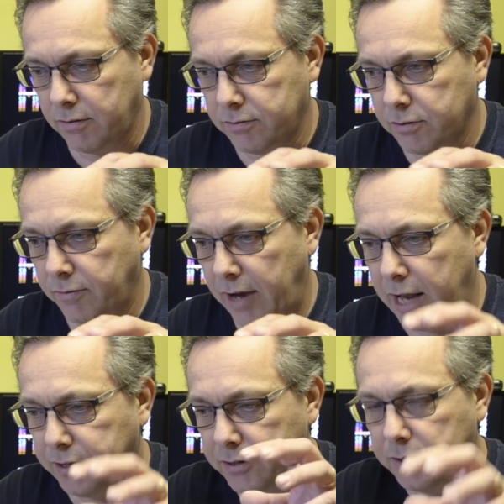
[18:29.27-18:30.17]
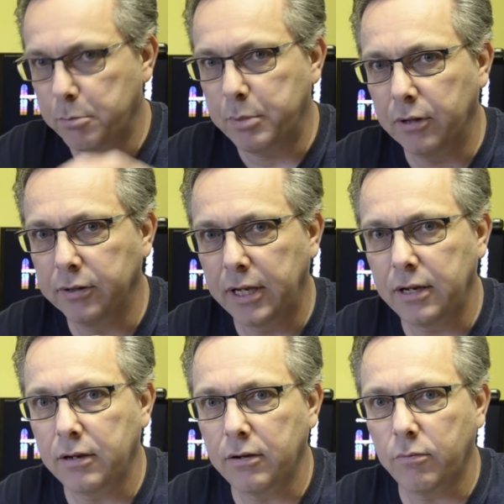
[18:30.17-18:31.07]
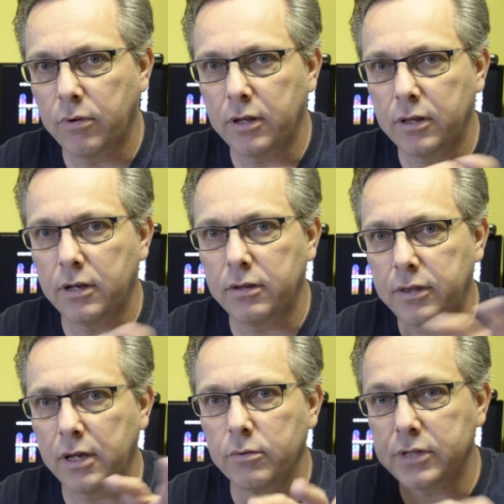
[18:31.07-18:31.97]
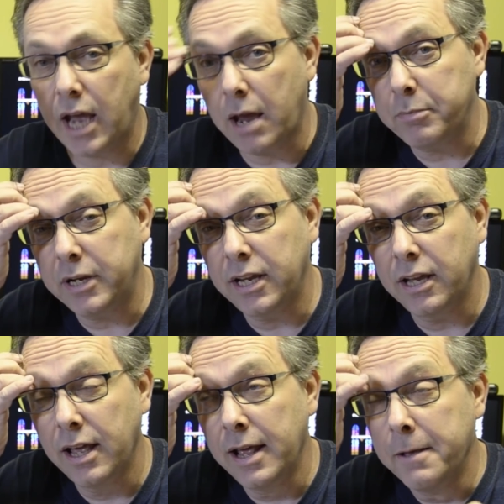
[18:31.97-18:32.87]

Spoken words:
sort of entered the building where the thing was happening,